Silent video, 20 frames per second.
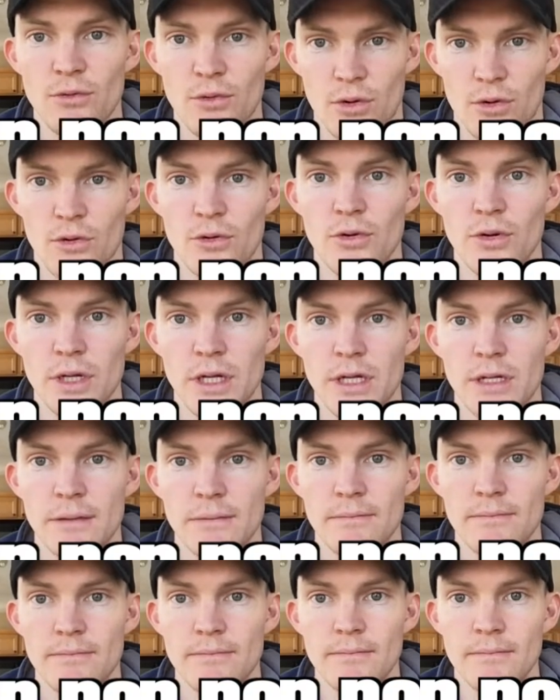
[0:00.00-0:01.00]
recruiting.
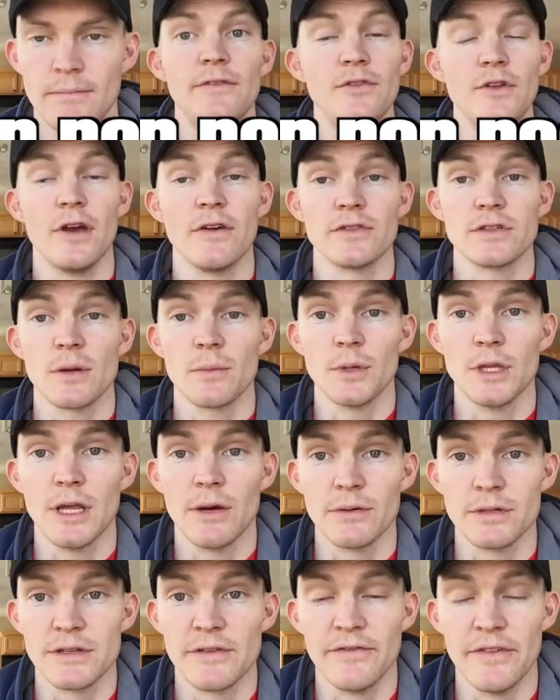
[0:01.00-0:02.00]
If you have someone that
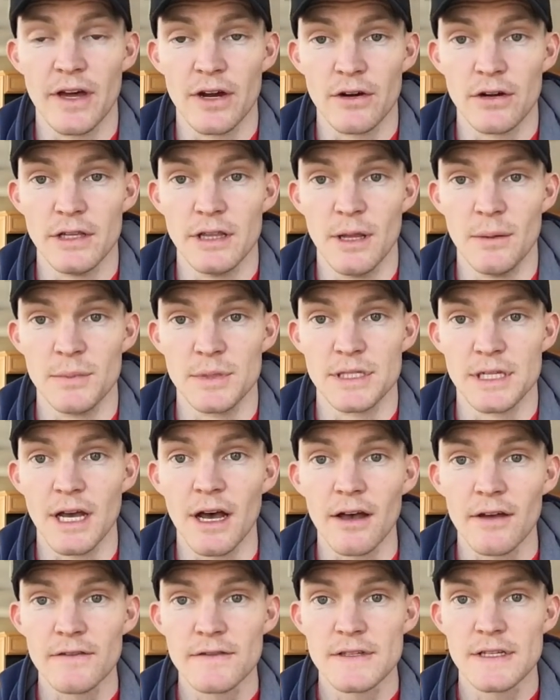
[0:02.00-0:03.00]
was a veteran
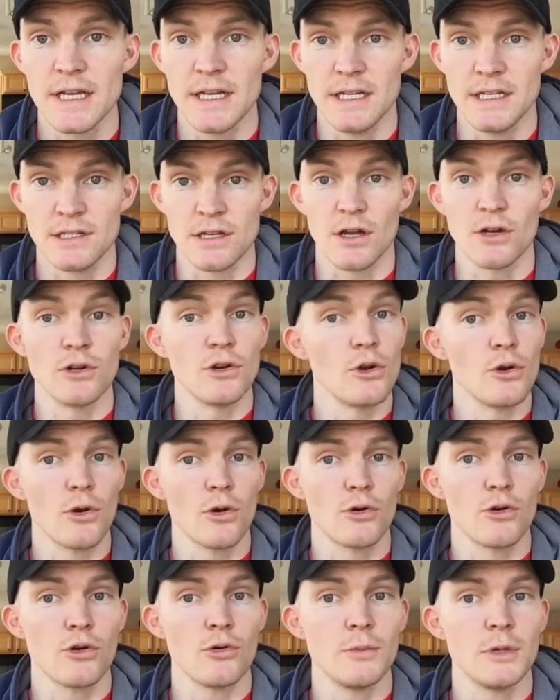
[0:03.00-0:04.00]
themselves and is on your
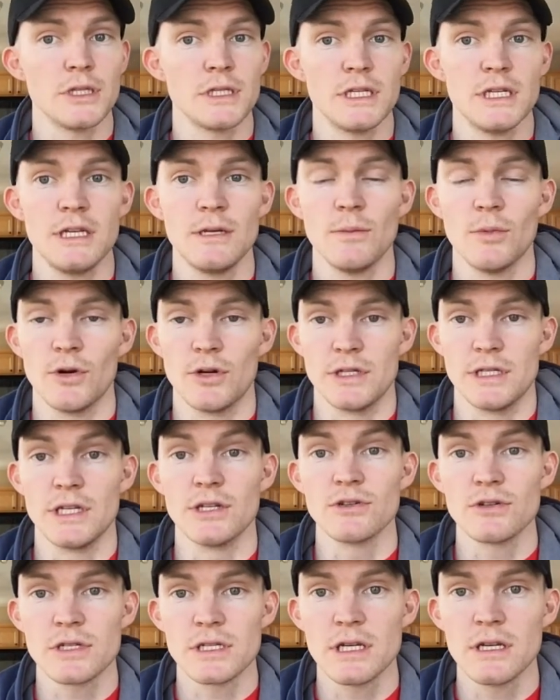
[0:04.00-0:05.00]
recruitment team or is
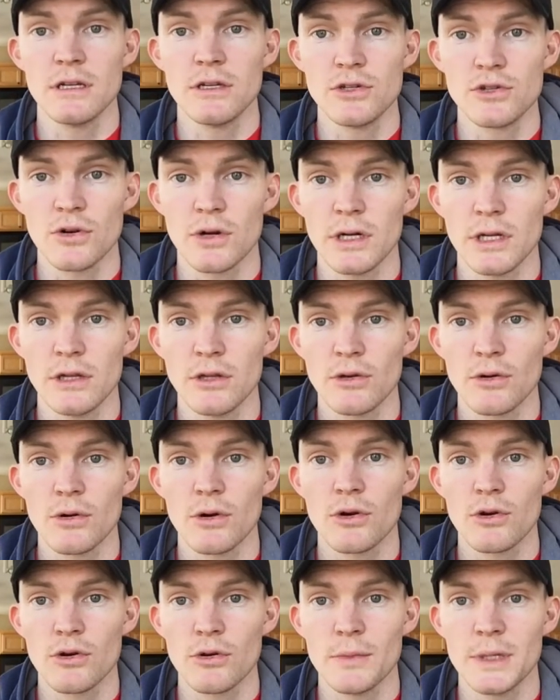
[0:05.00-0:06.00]
interested in joining their
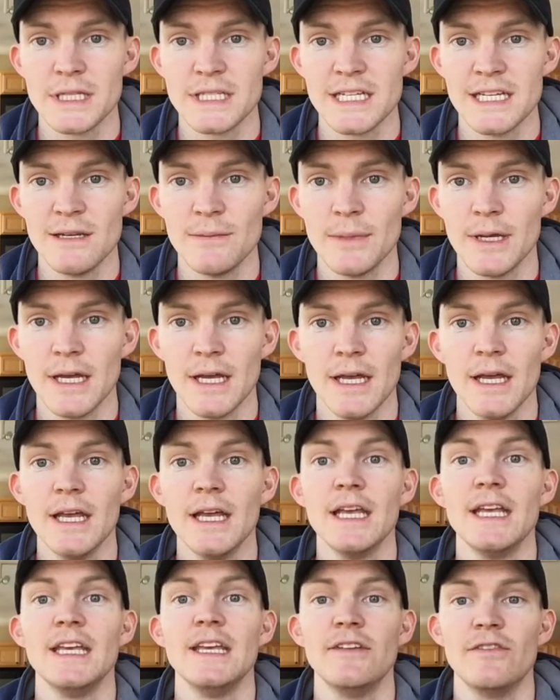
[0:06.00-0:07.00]
recruitment team,
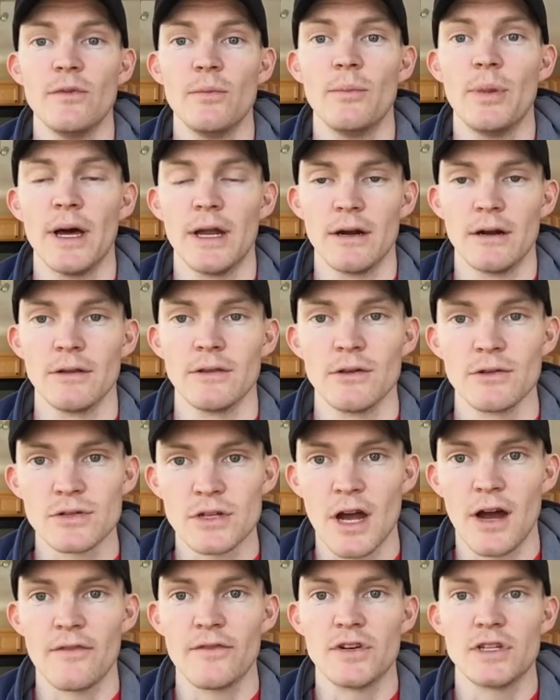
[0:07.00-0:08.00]
even better. Those
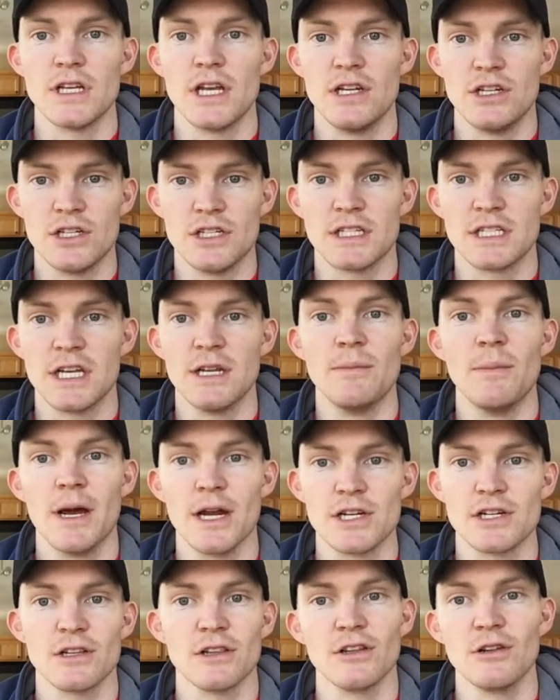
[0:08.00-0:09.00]
conversations can
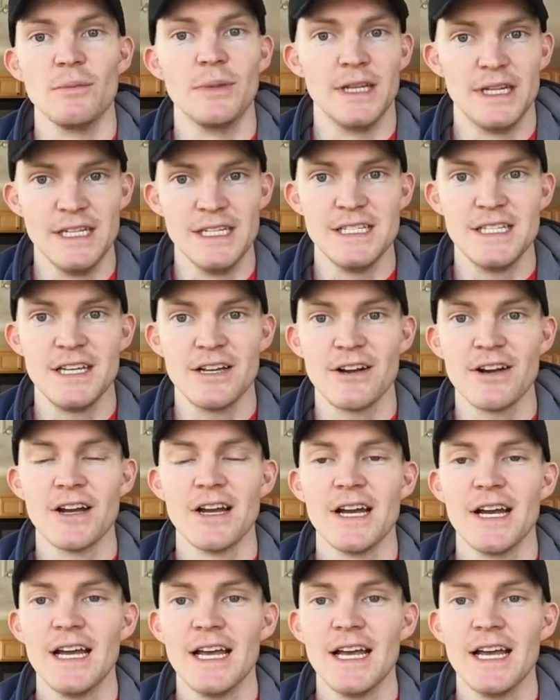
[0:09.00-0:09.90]
mesh a little bit easier